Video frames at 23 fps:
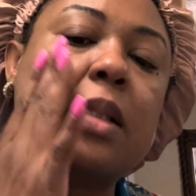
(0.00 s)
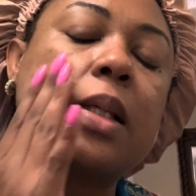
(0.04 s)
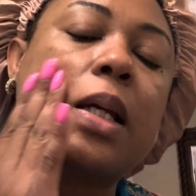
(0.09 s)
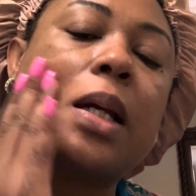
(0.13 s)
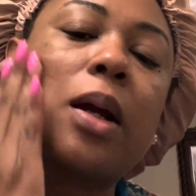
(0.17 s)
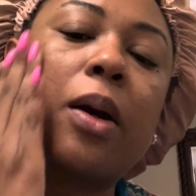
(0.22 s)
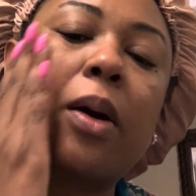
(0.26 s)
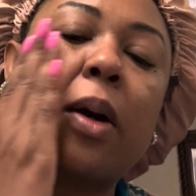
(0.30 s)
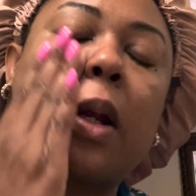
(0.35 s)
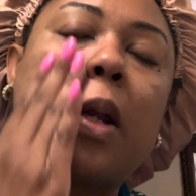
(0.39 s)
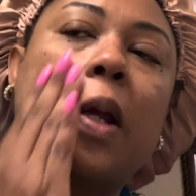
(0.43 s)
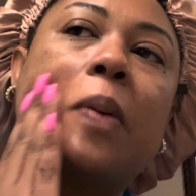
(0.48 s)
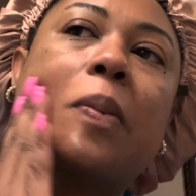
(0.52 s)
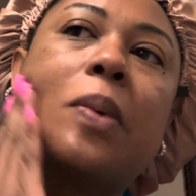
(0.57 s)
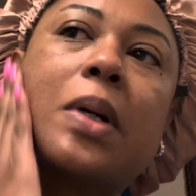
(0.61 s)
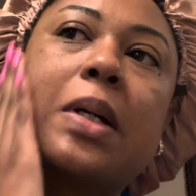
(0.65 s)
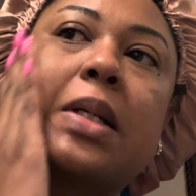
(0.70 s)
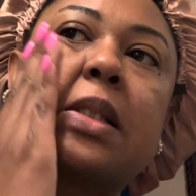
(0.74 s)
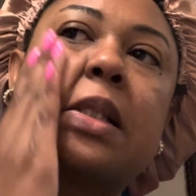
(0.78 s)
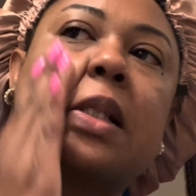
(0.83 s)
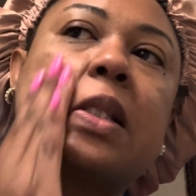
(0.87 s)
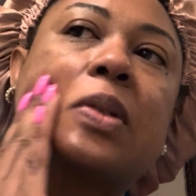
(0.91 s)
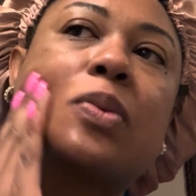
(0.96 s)
area
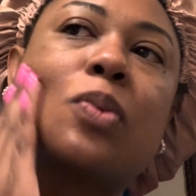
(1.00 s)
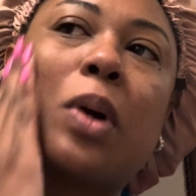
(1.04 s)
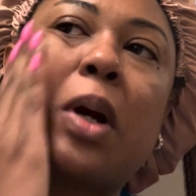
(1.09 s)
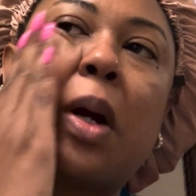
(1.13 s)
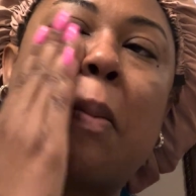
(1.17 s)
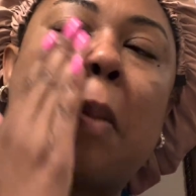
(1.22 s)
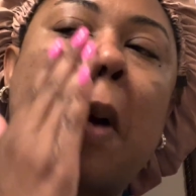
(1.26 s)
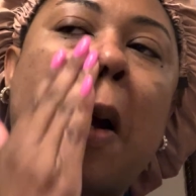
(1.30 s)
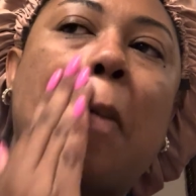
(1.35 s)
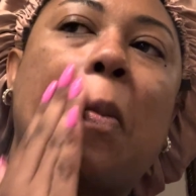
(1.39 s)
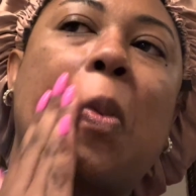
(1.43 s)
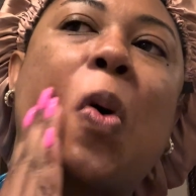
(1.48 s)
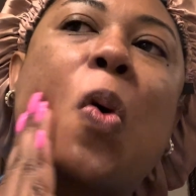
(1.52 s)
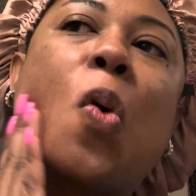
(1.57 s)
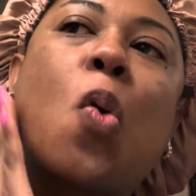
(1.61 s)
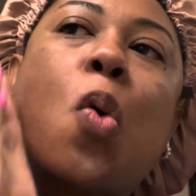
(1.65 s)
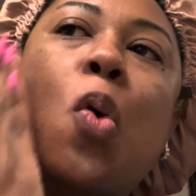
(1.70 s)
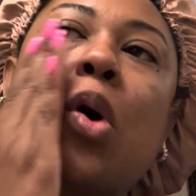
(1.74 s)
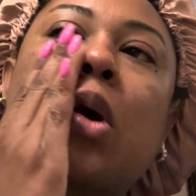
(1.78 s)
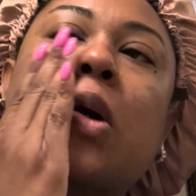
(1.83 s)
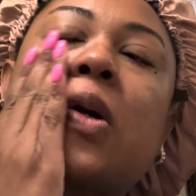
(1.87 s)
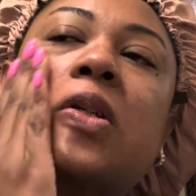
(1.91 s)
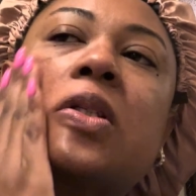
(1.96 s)
because it's where my
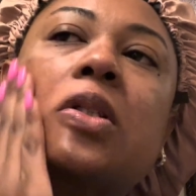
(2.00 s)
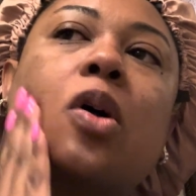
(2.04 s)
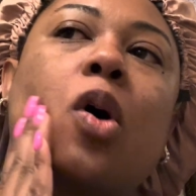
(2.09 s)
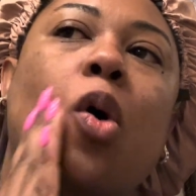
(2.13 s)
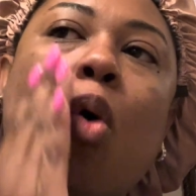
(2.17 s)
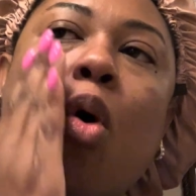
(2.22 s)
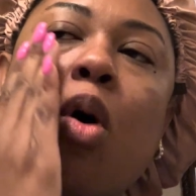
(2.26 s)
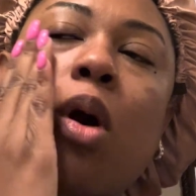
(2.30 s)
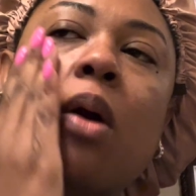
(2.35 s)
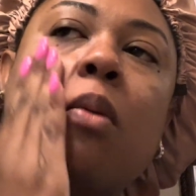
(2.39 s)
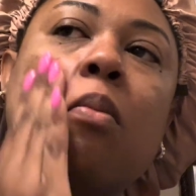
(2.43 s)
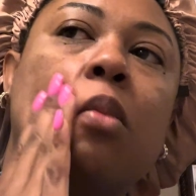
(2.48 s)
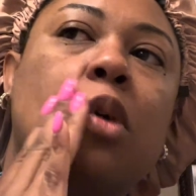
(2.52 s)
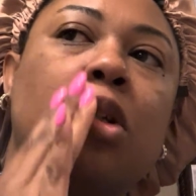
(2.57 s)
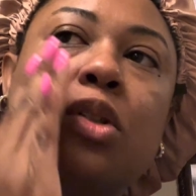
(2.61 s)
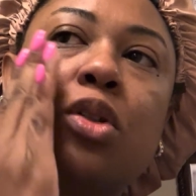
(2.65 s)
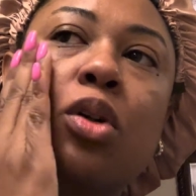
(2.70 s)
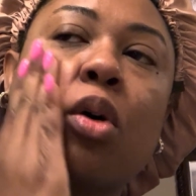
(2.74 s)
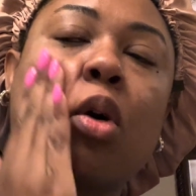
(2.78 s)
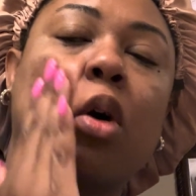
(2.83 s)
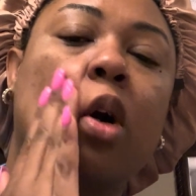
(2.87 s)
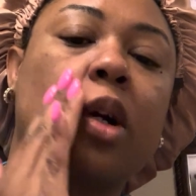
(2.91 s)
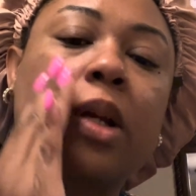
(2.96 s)
pores are
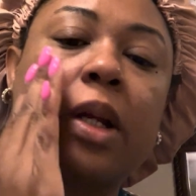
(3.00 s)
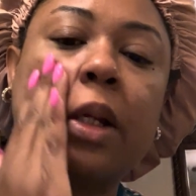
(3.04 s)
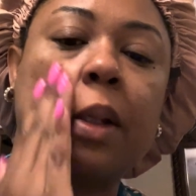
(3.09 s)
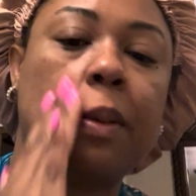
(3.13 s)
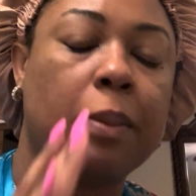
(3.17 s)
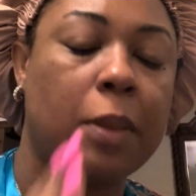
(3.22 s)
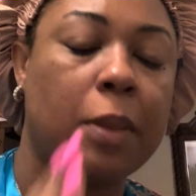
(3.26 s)
majority,